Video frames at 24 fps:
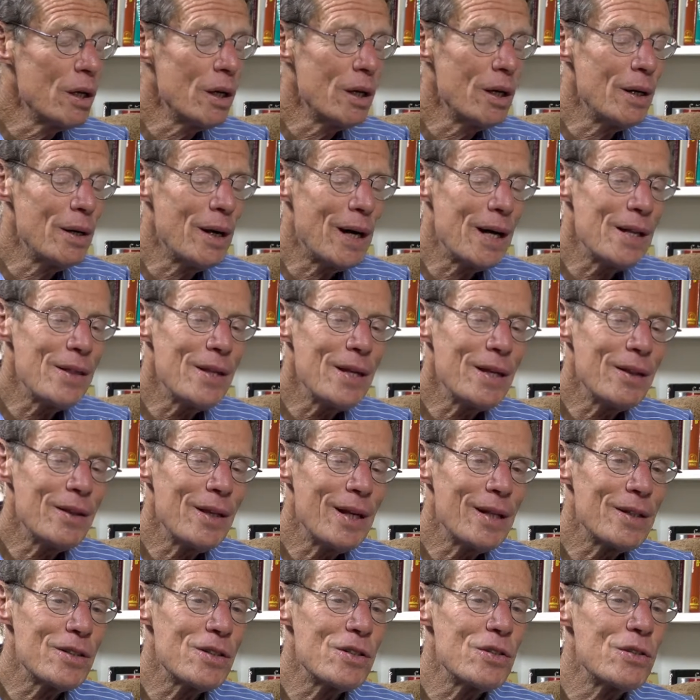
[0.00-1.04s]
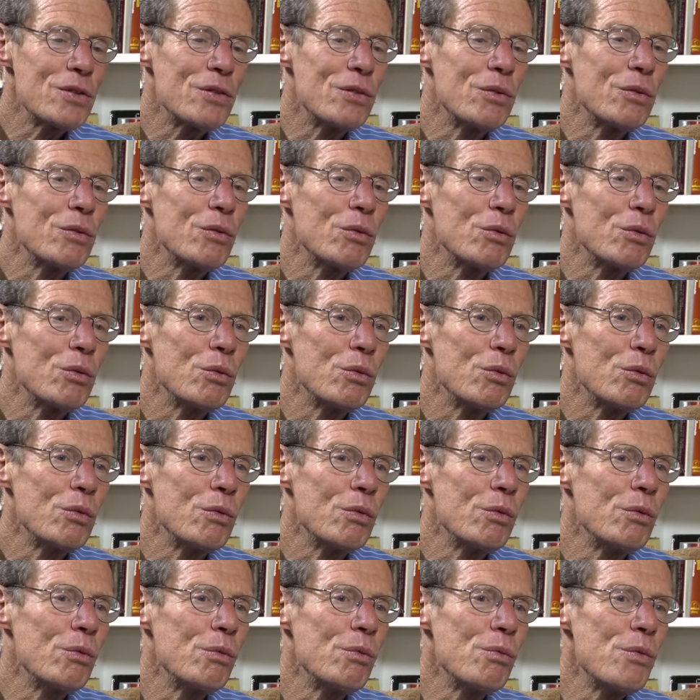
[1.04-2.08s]
Uh, I think that's
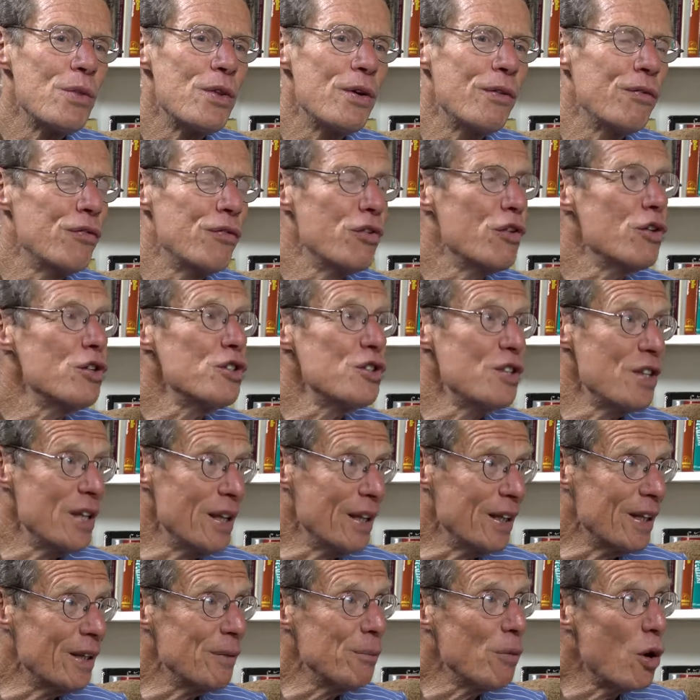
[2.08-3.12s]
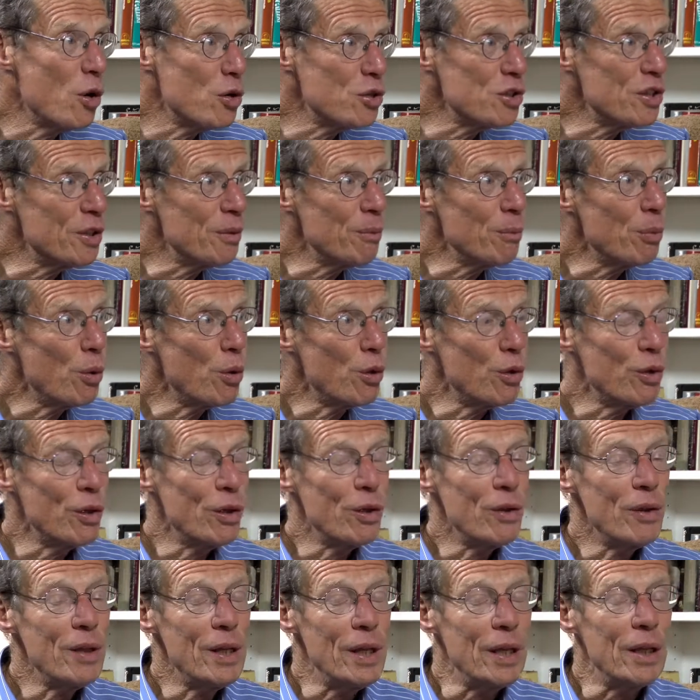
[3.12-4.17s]
the first thing and most
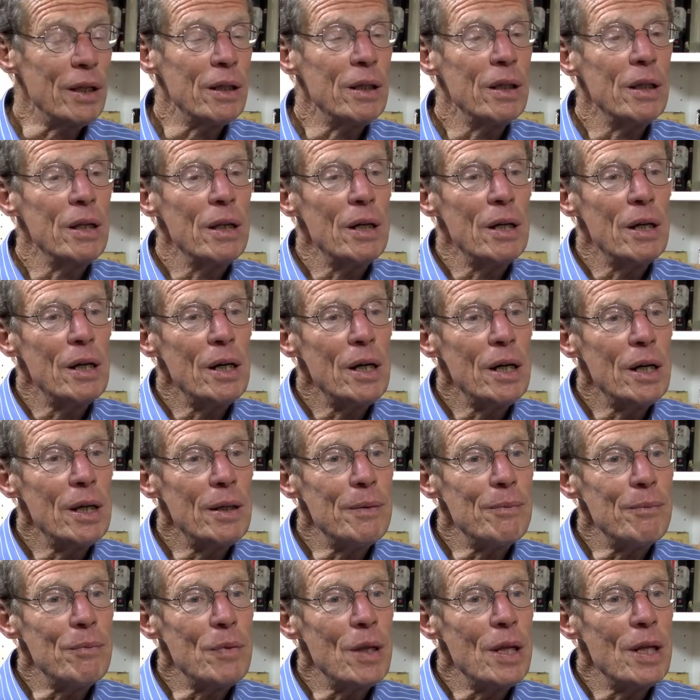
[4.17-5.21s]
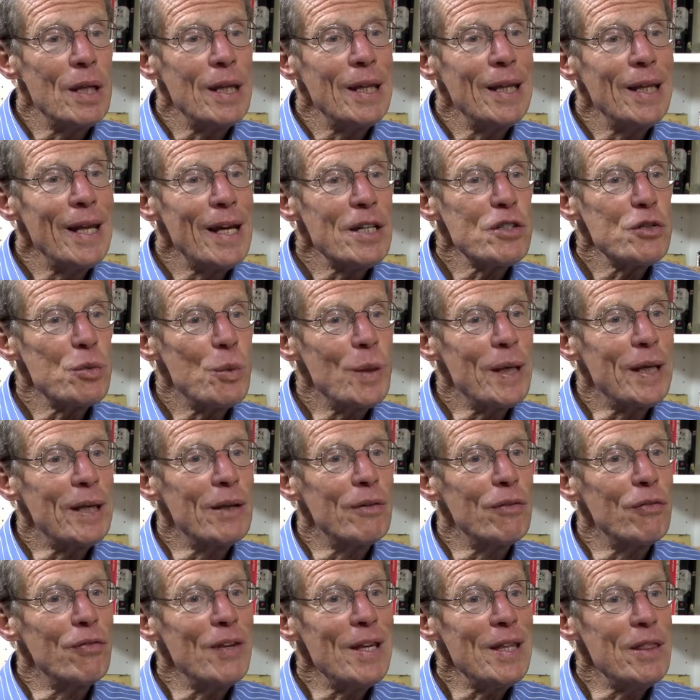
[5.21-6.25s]
important thing. Um, yes, we
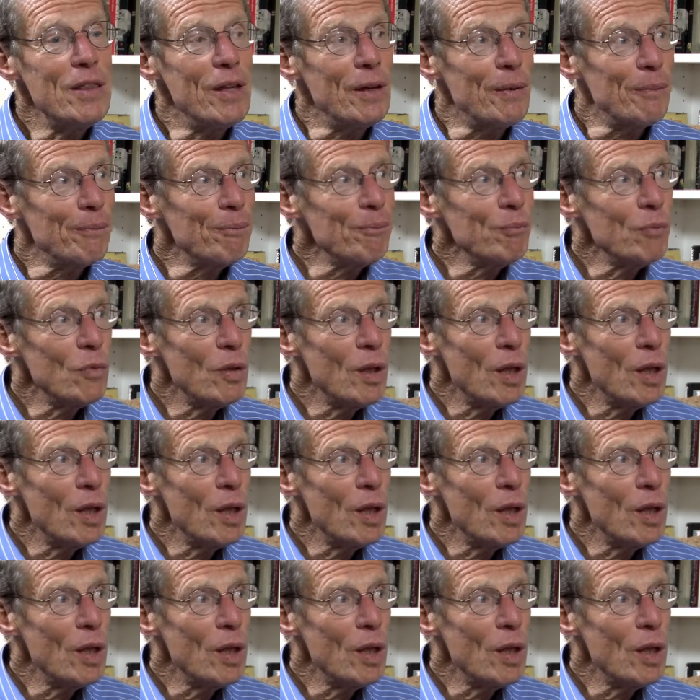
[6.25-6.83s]
can feed them,